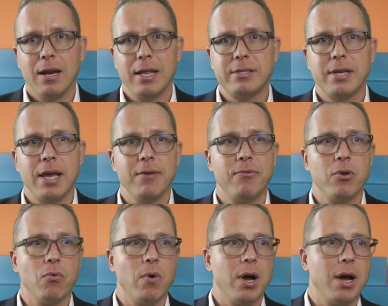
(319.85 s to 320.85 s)
Let's say if
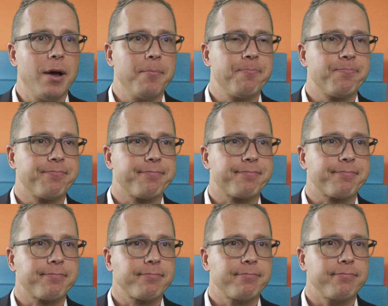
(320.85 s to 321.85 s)
you um,
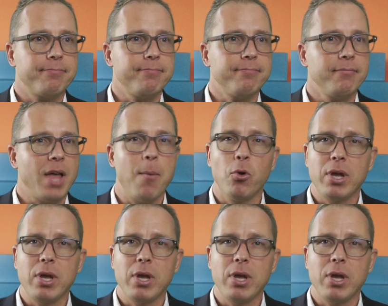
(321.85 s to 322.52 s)
I'm